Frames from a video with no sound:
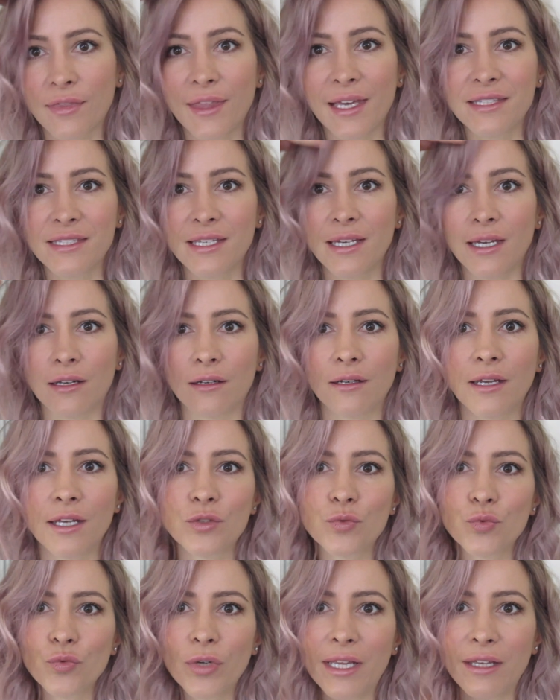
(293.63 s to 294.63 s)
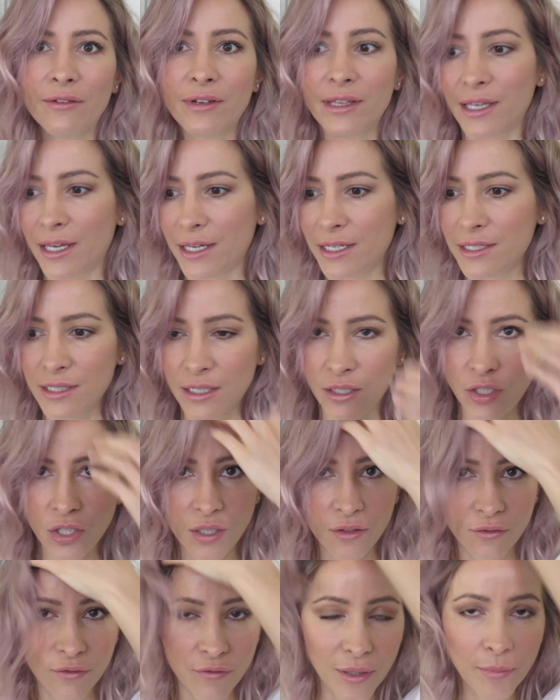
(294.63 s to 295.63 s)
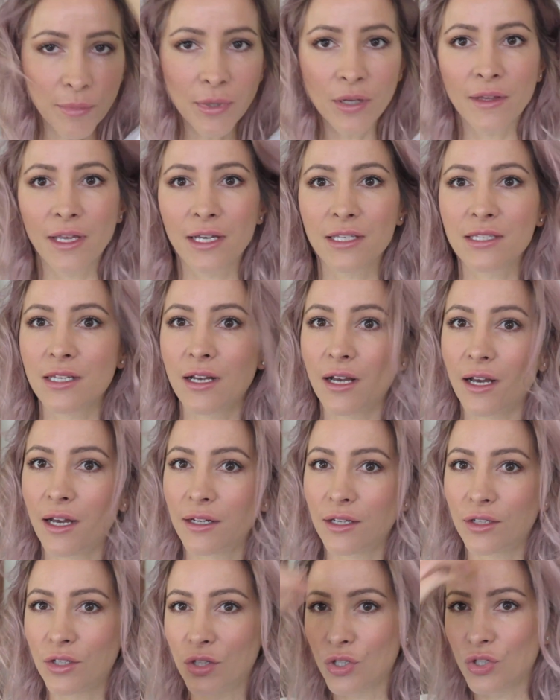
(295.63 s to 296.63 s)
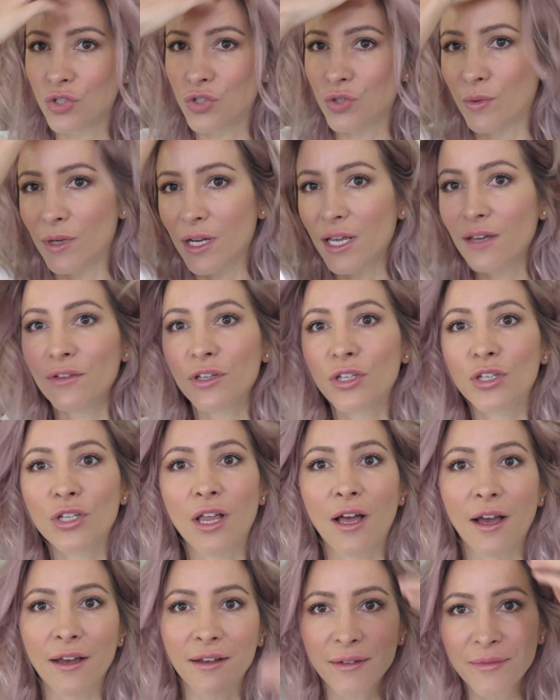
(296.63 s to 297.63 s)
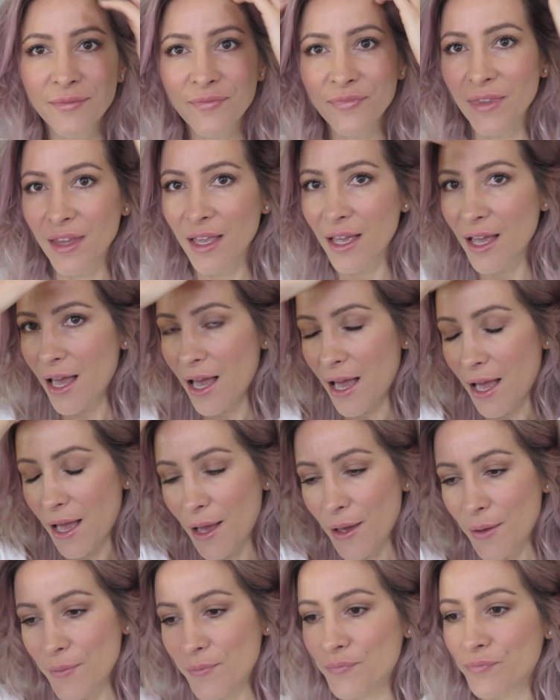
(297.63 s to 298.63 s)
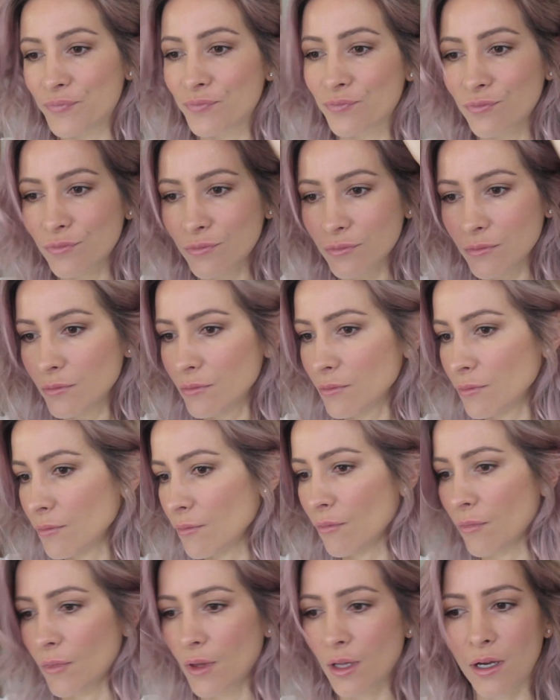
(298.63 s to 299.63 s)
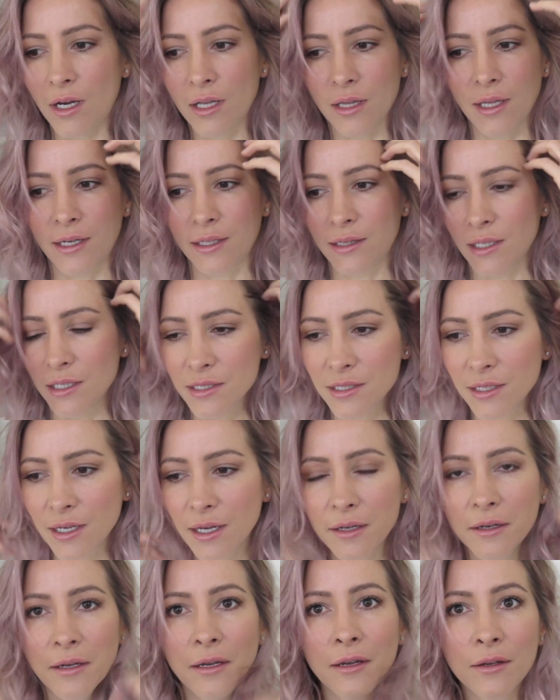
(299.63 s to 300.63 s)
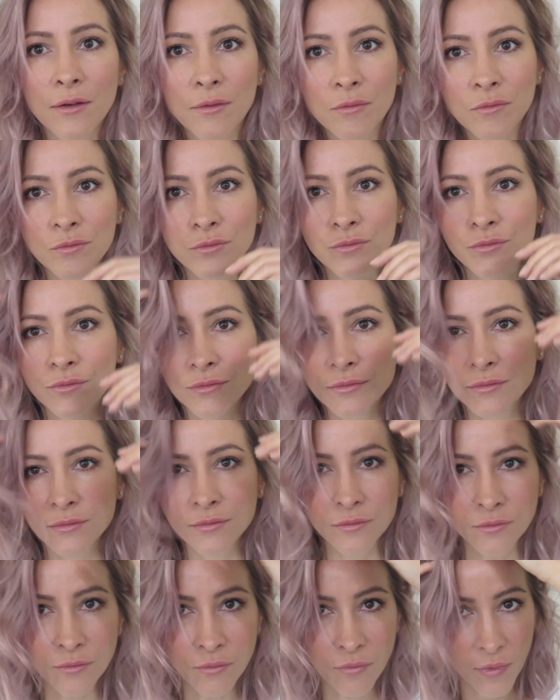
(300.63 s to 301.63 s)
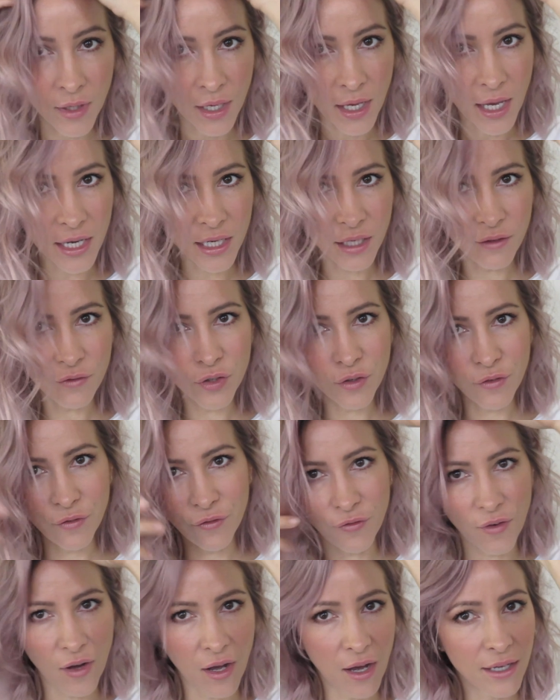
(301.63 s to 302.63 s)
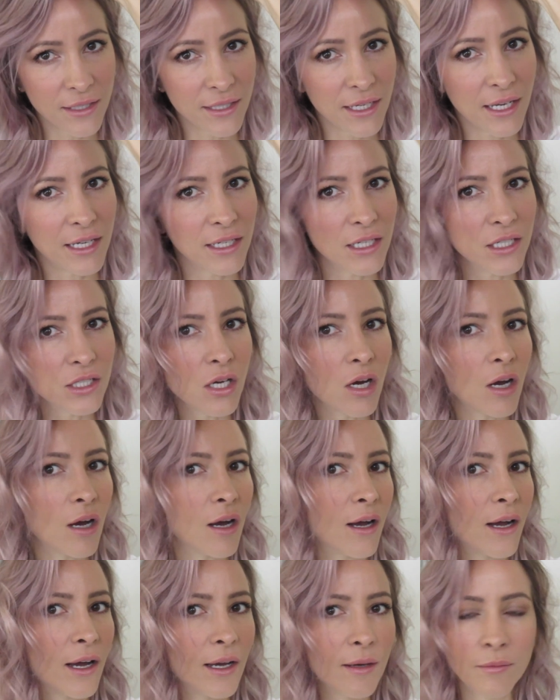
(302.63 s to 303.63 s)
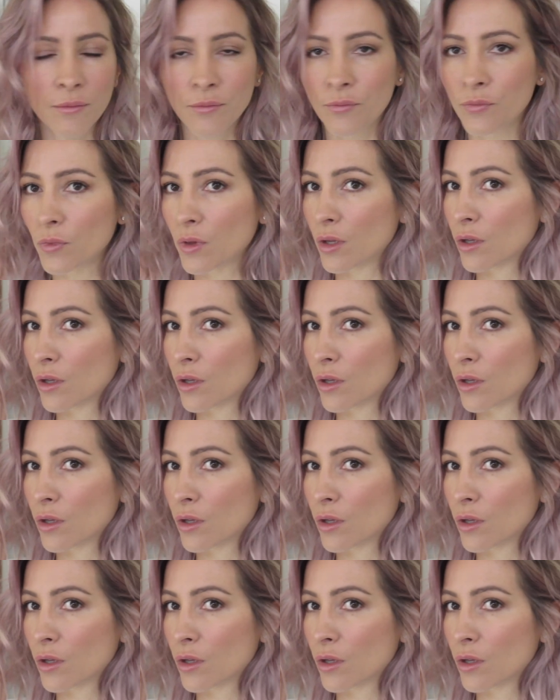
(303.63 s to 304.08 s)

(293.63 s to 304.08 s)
that's it. It's really easy, and you can flip it on that side and you can do whatever you like. I like it that side. And if you find at any time